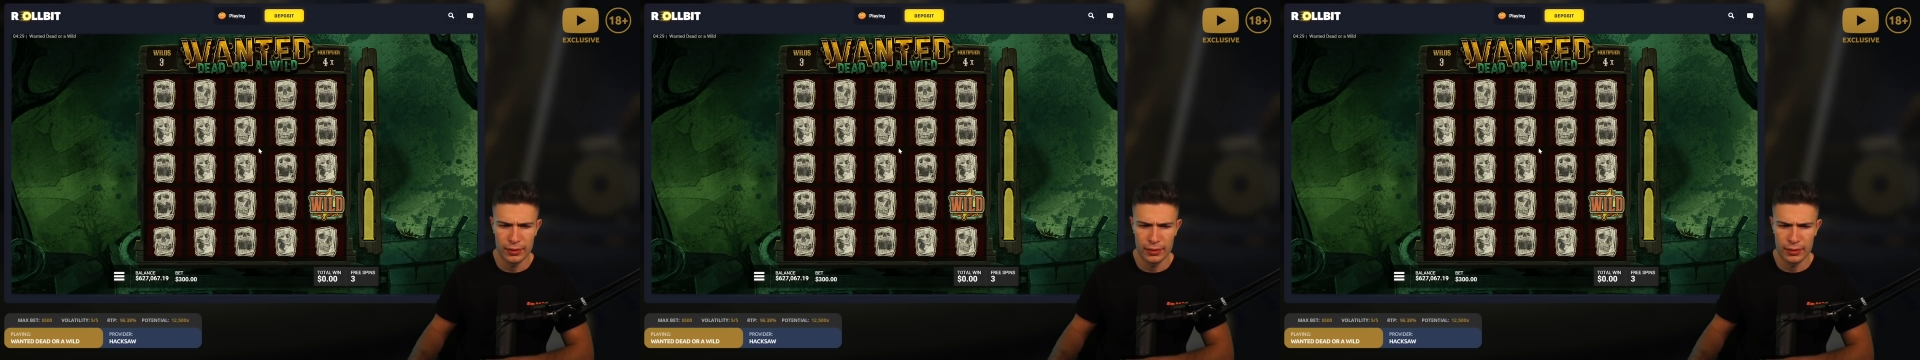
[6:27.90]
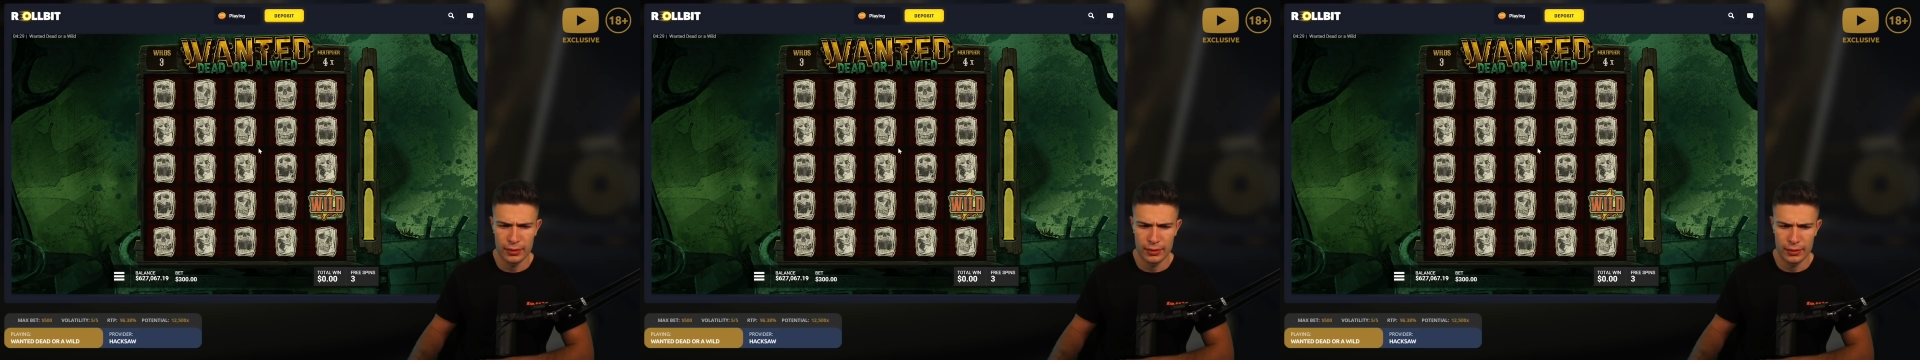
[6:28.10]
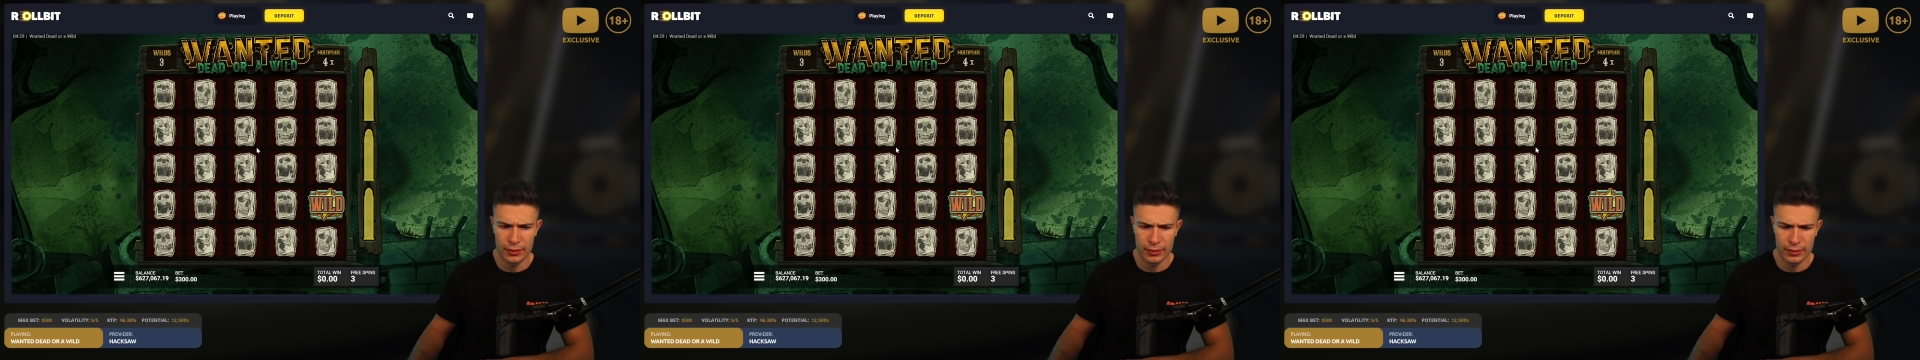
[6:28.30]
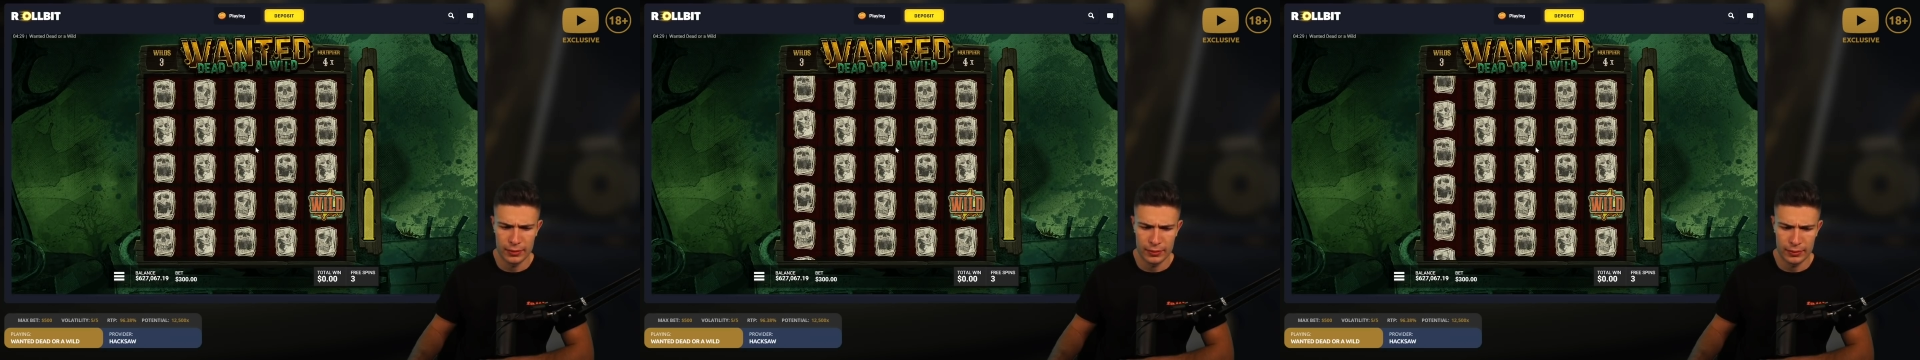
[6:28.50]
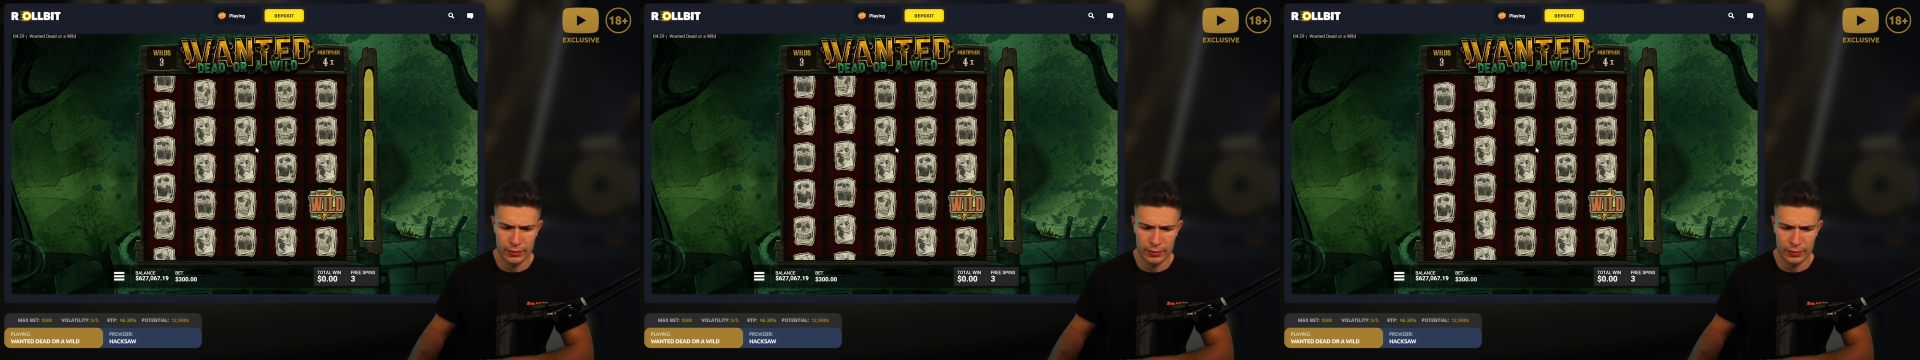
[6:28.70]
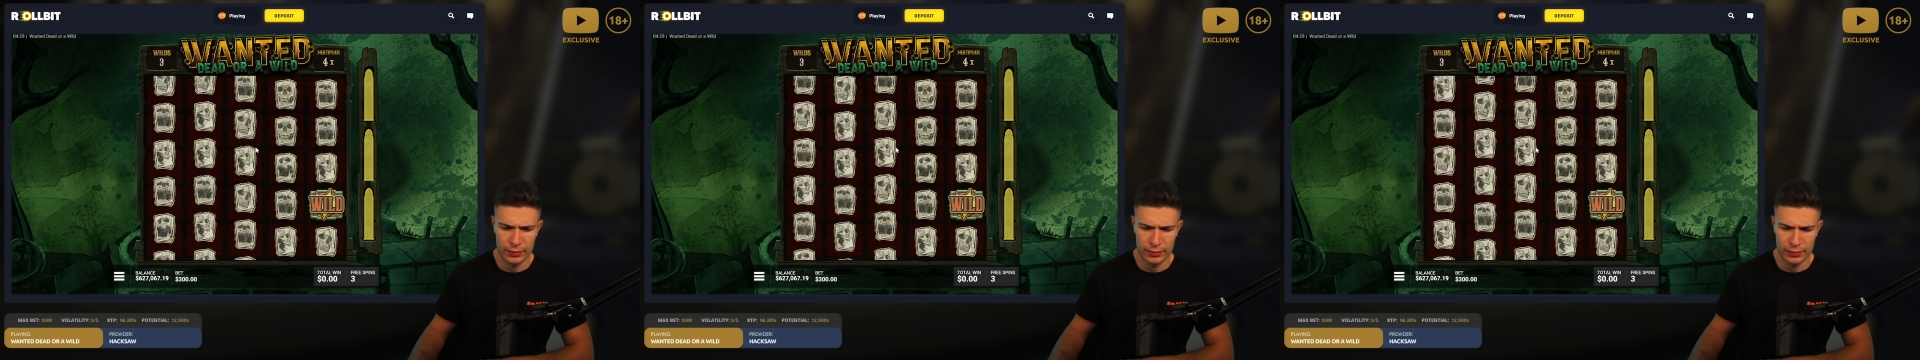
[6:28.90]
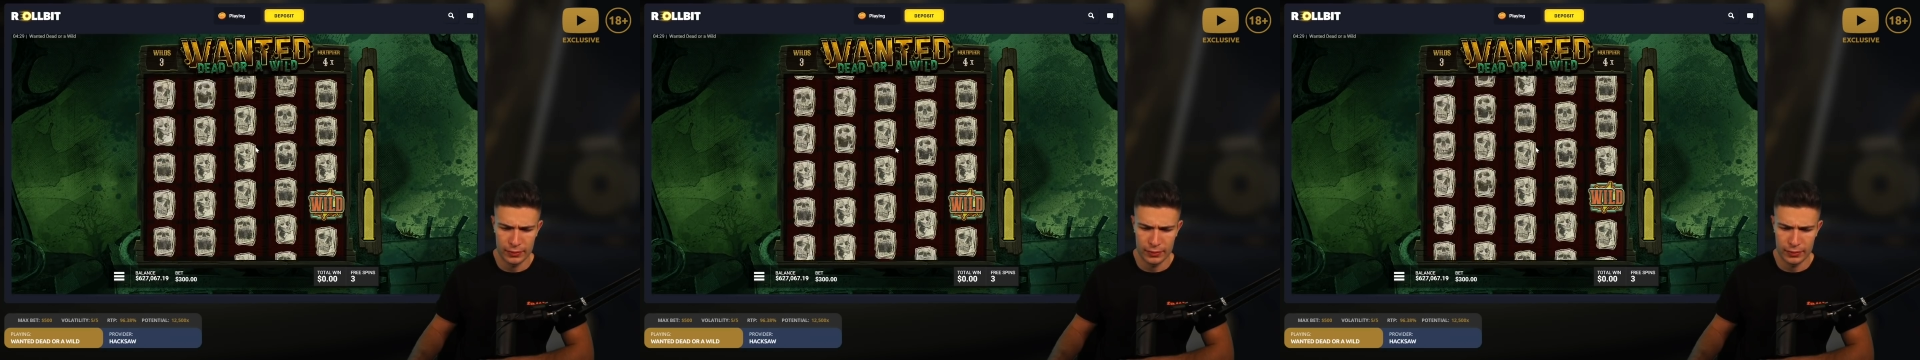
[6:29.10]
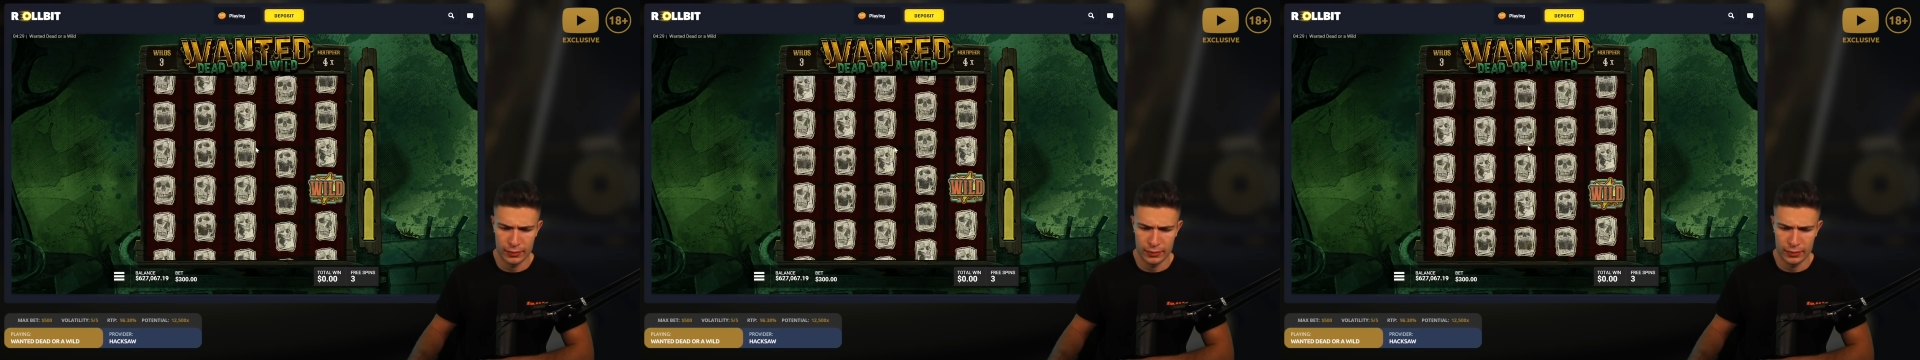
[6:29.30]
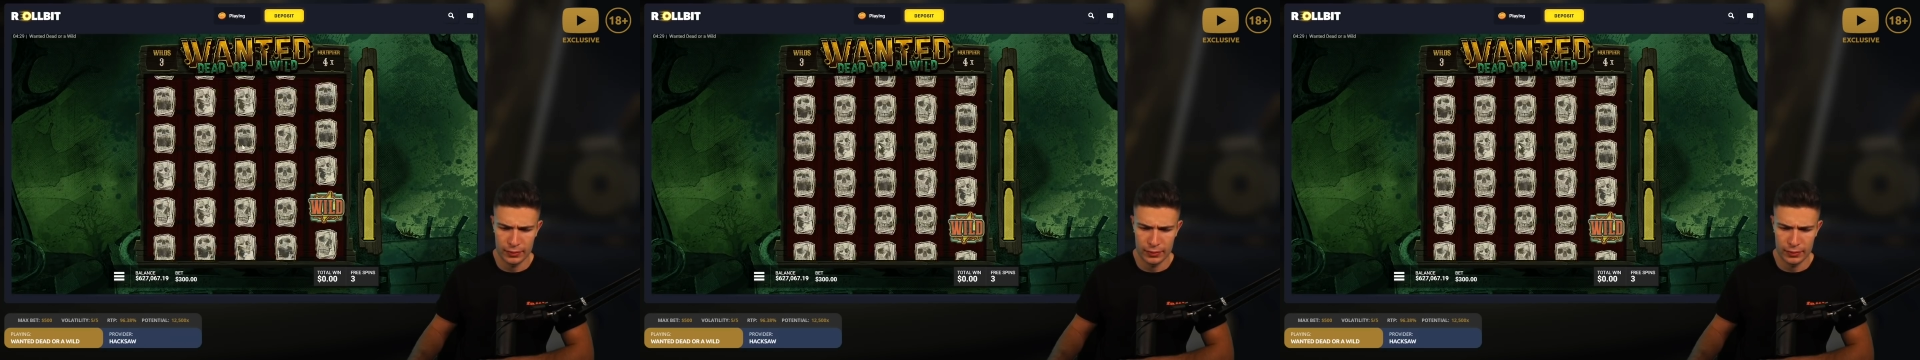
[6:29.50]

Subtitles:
(silence)